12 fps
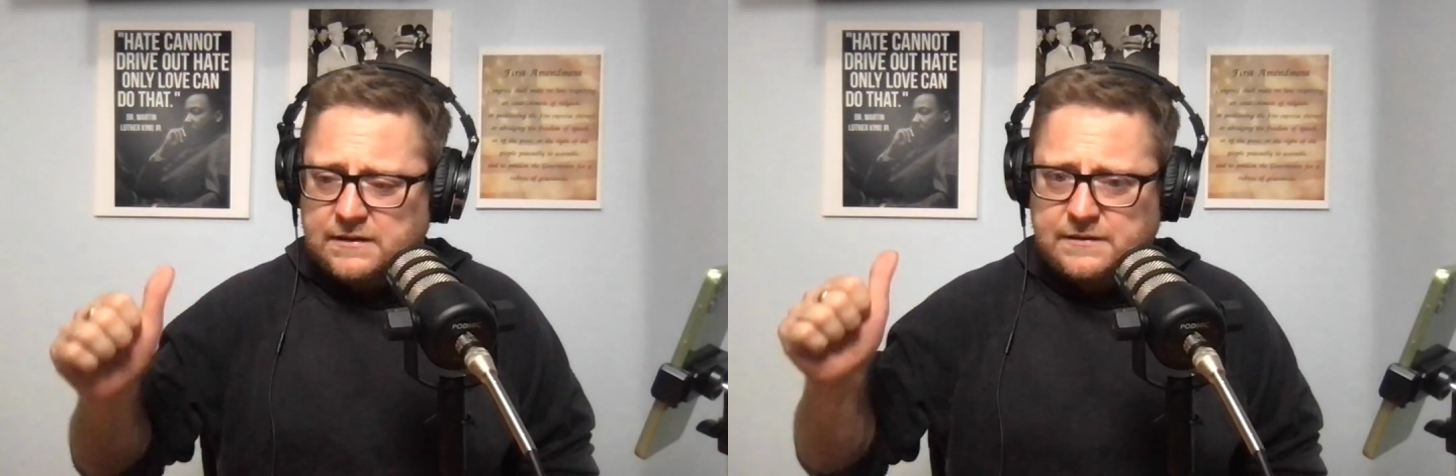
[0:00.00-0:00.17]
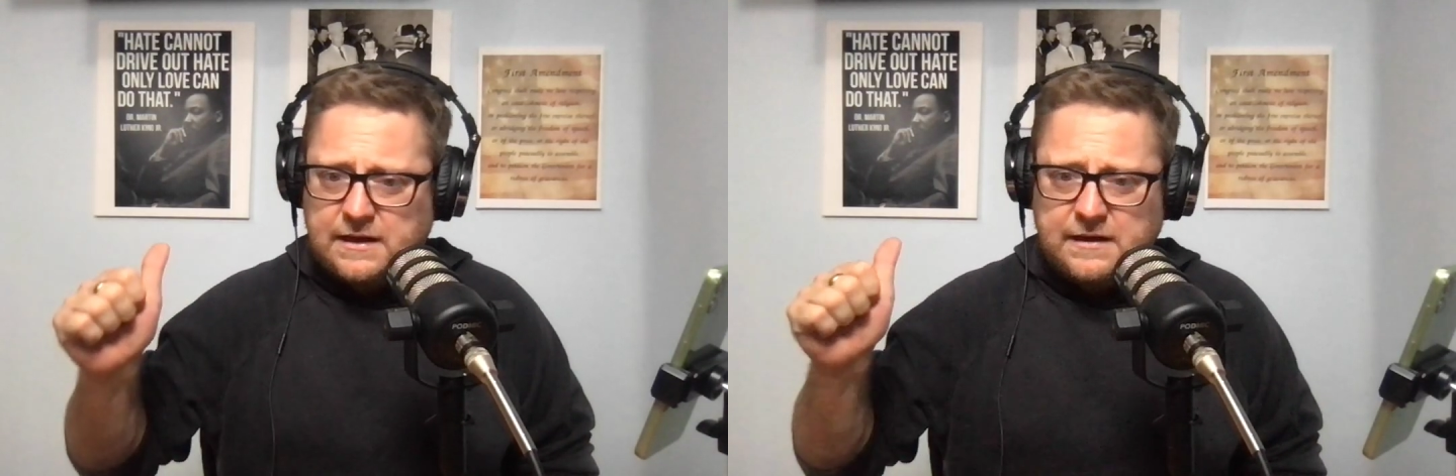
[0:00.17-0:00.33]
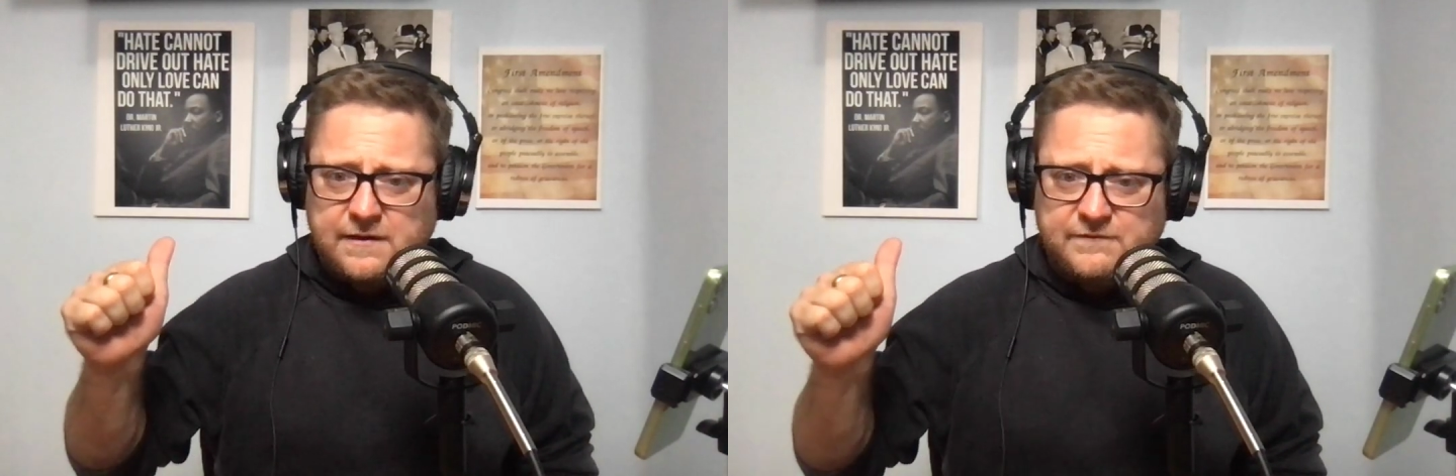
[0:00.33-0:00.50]

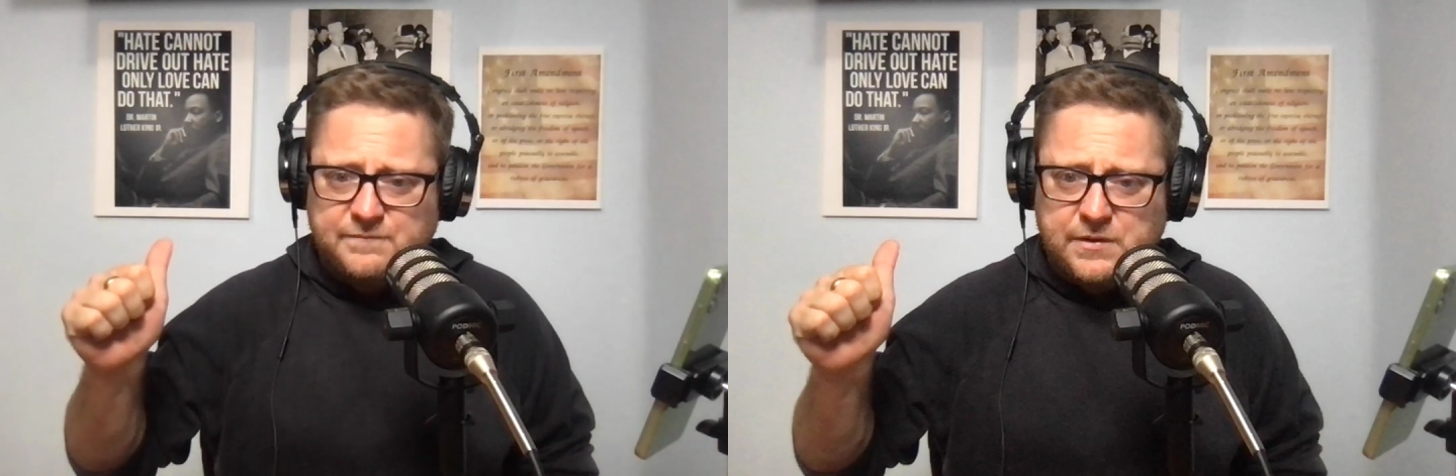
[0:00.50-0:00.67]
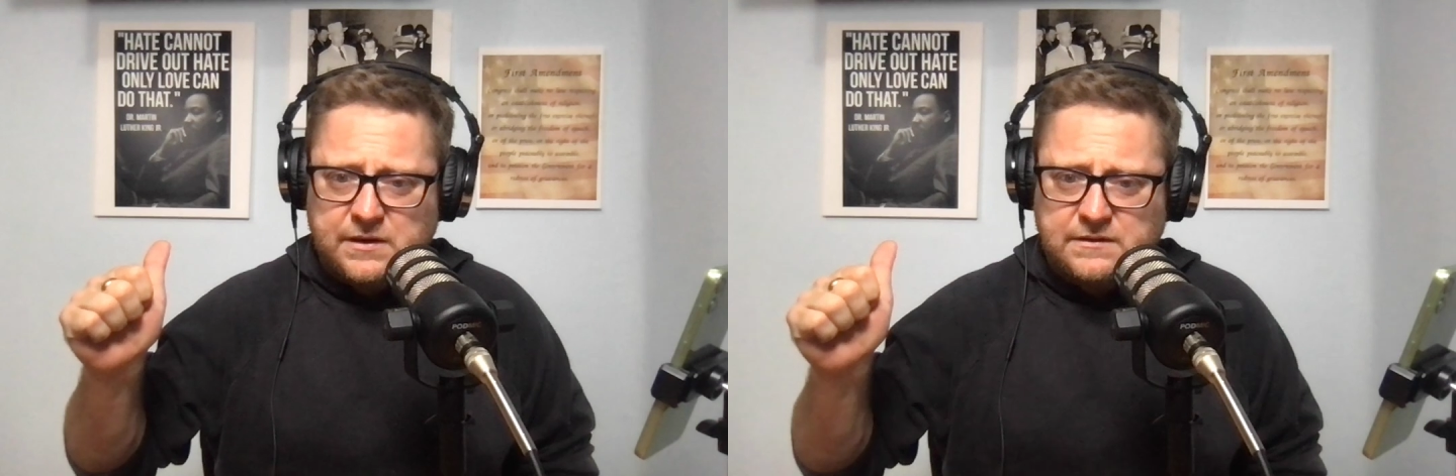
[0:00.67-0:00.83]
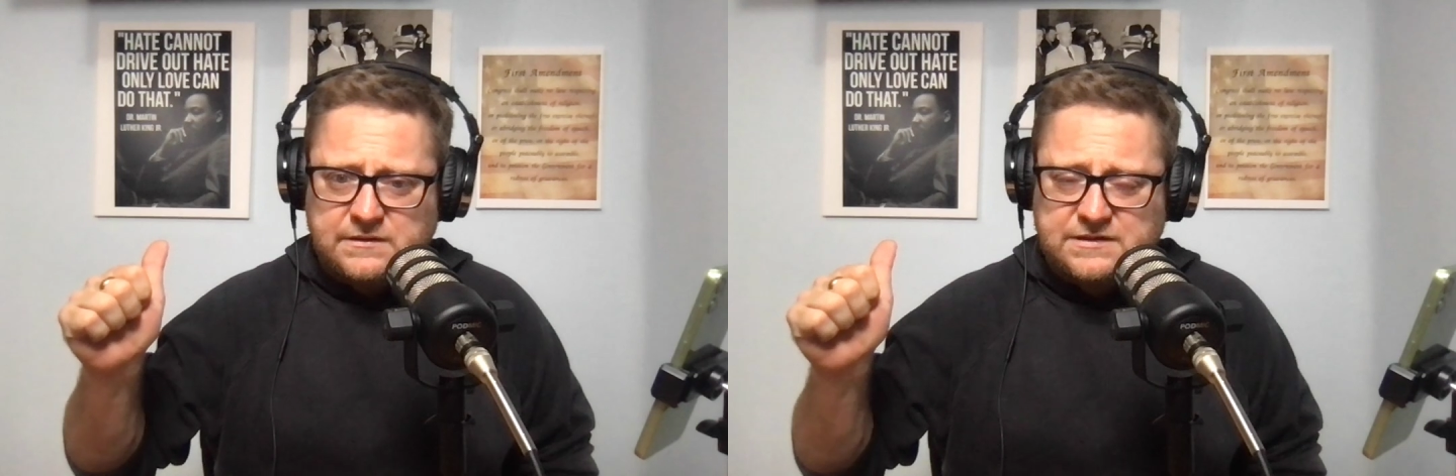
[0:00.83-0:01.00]
They have
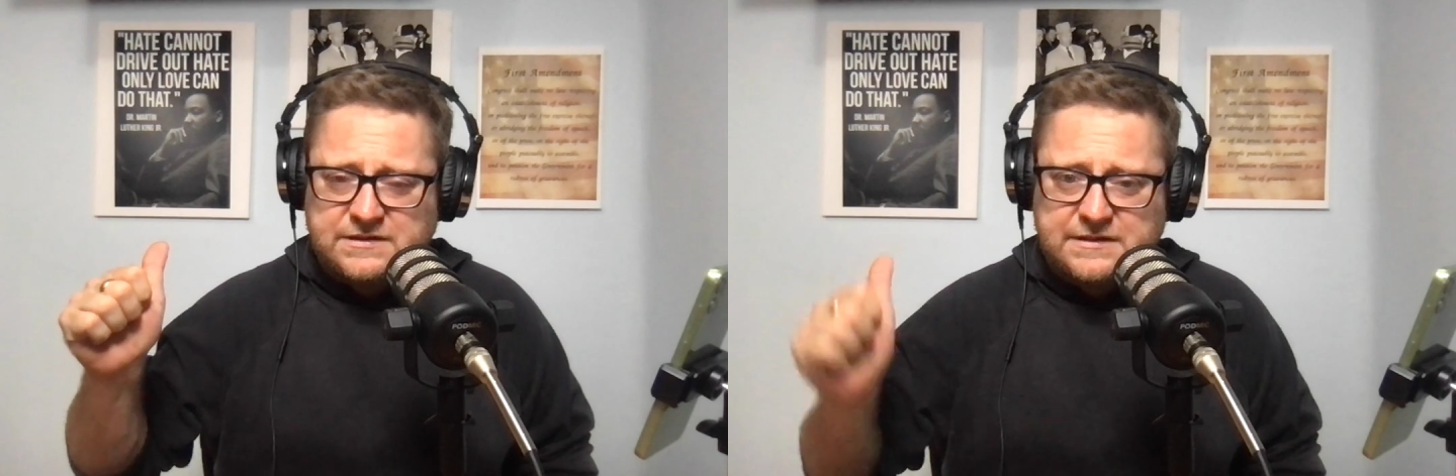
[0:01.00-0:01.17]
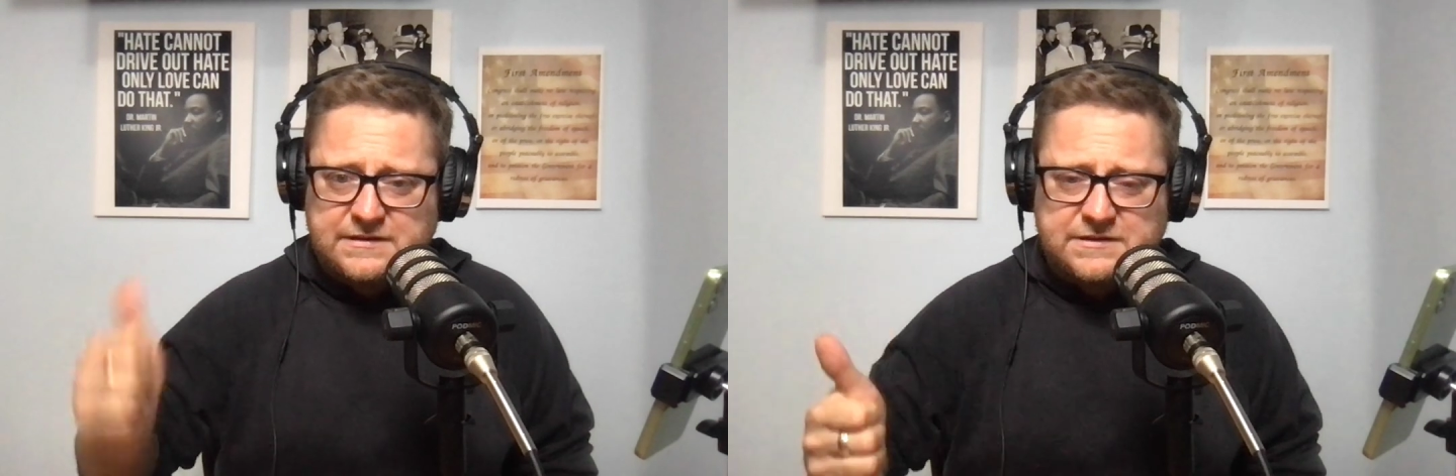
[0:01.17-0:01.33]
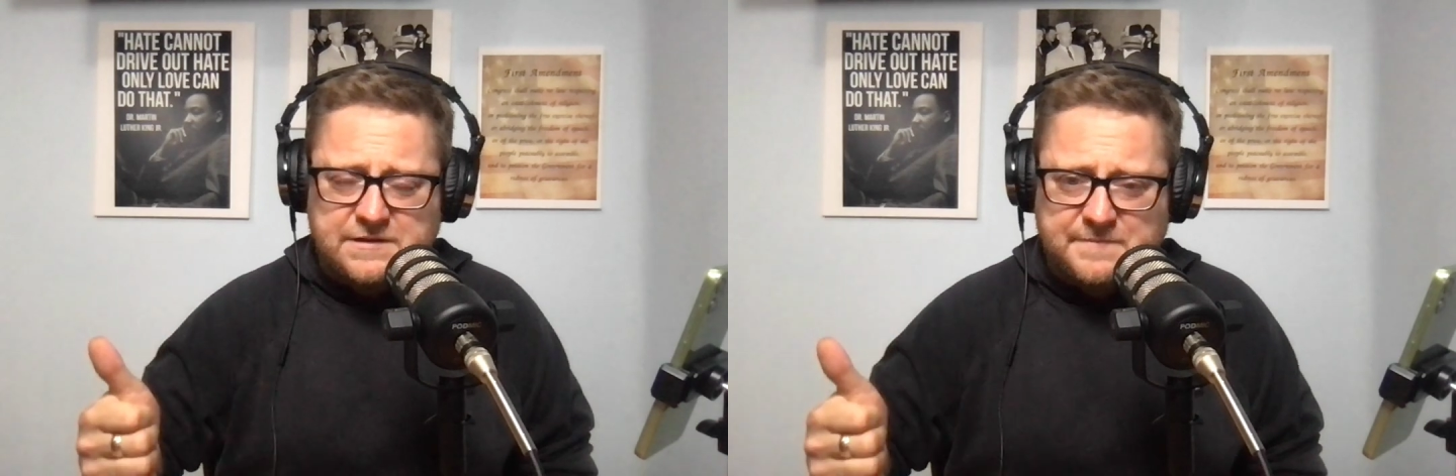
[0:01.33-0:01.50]
been
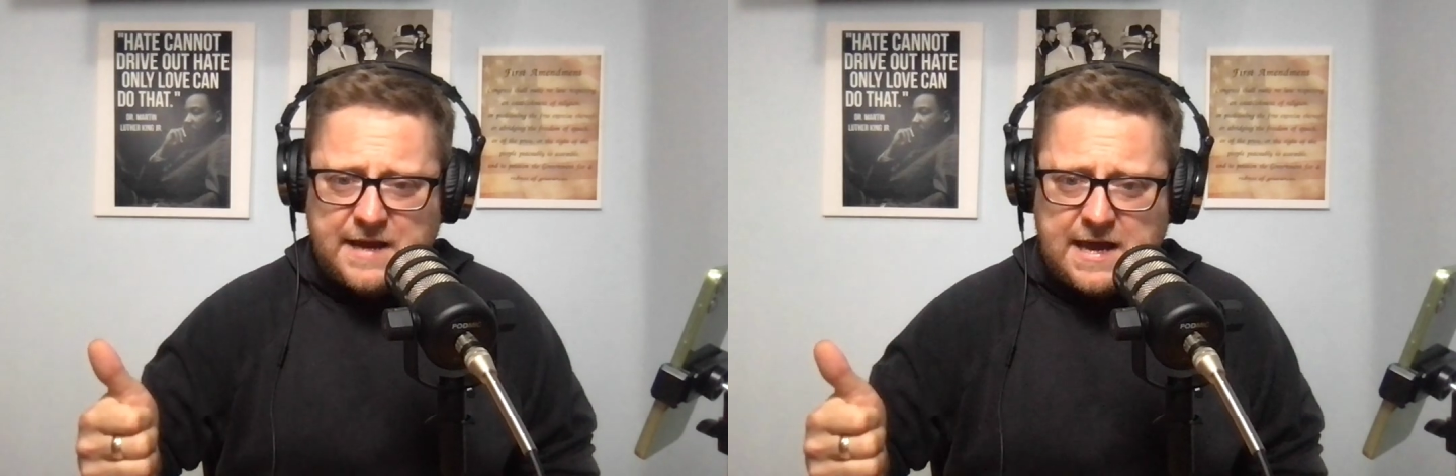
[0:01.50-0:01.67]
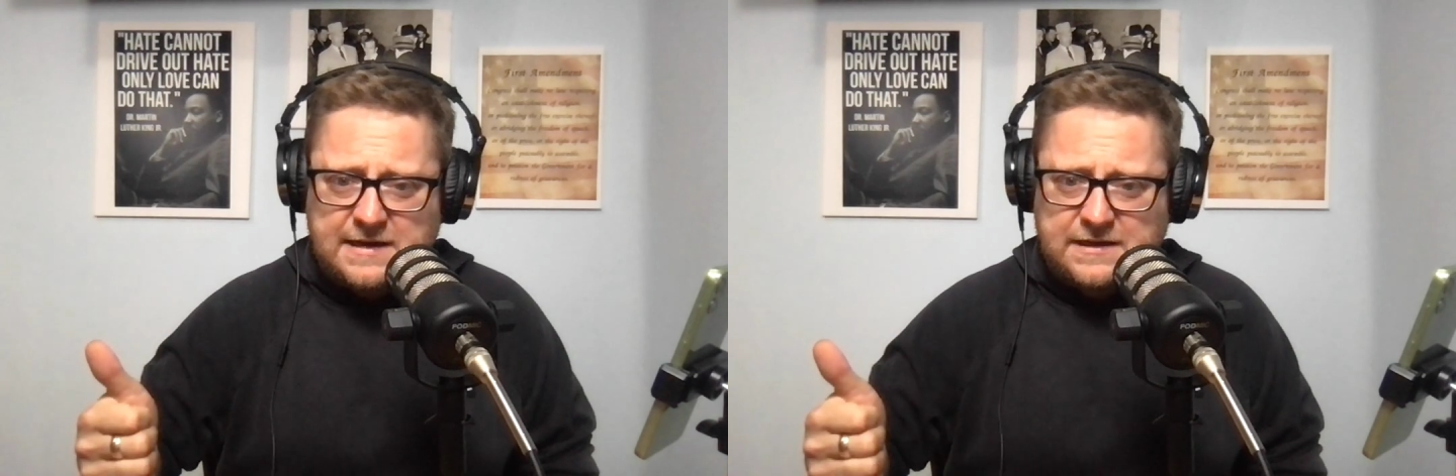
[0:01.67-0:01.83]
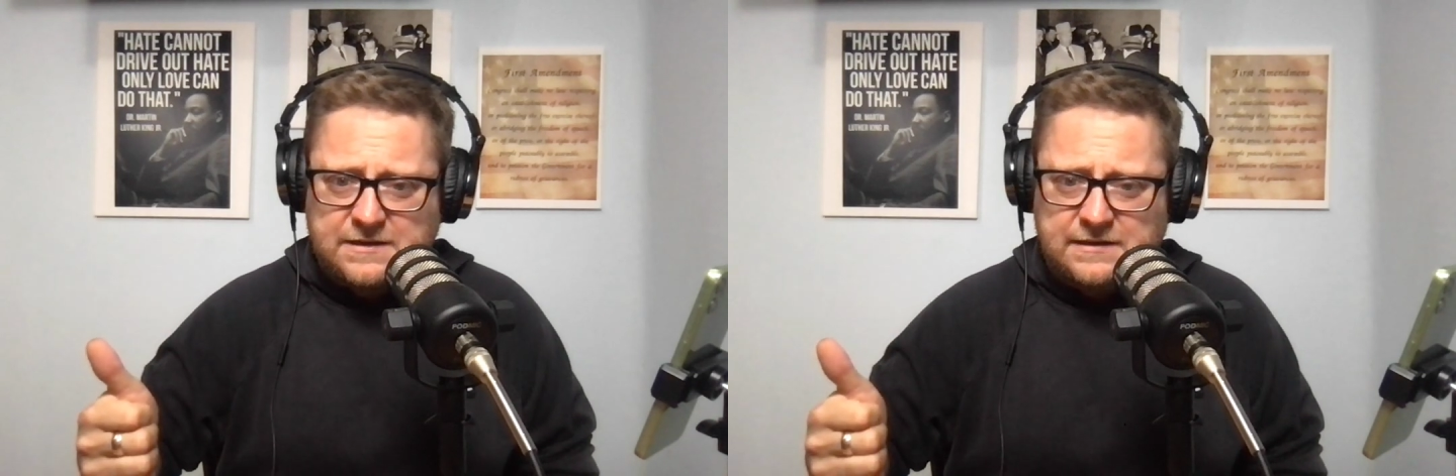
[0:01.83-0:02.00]

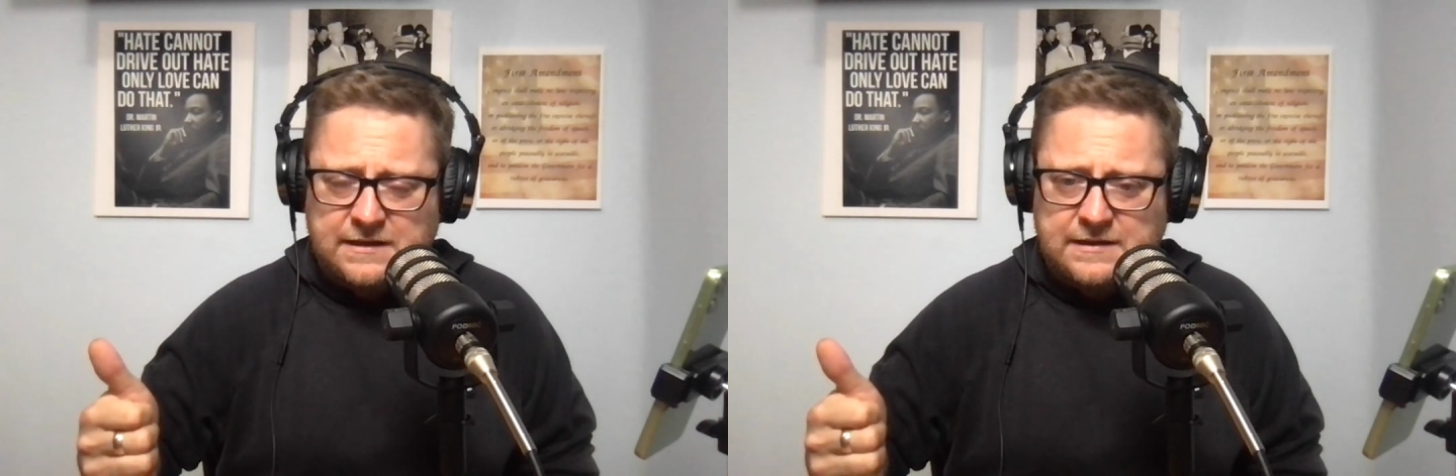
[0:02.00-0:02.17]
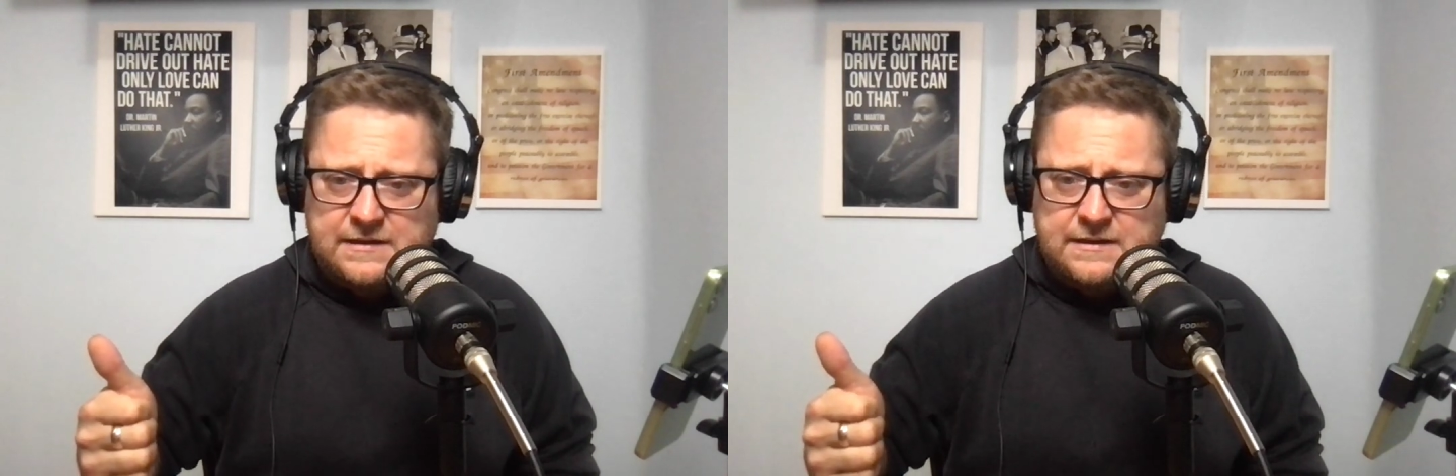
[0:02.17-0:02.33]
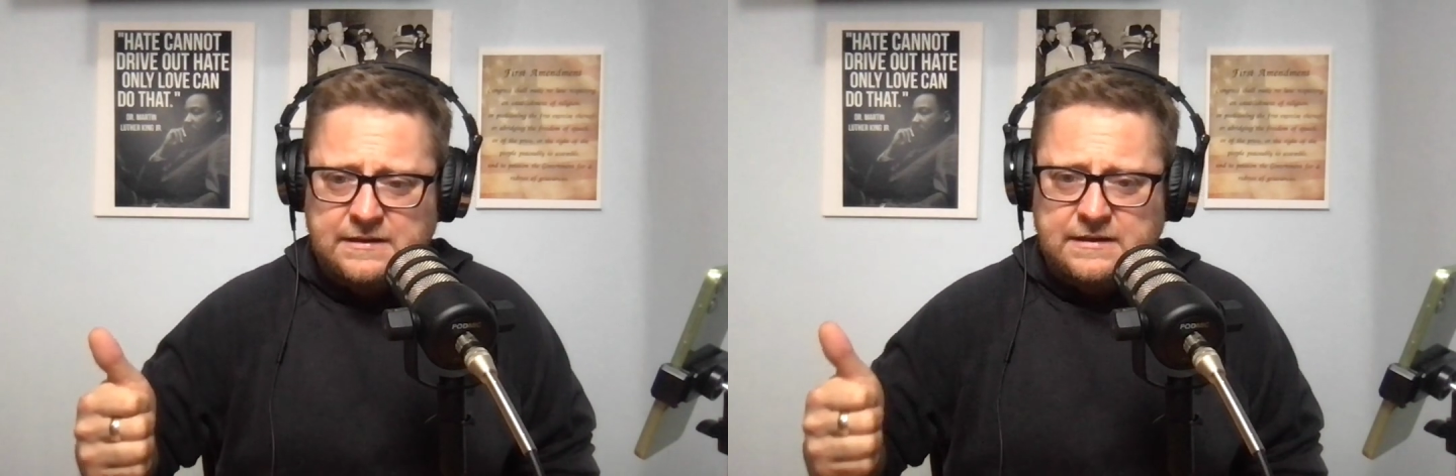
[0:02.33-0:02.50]
systematically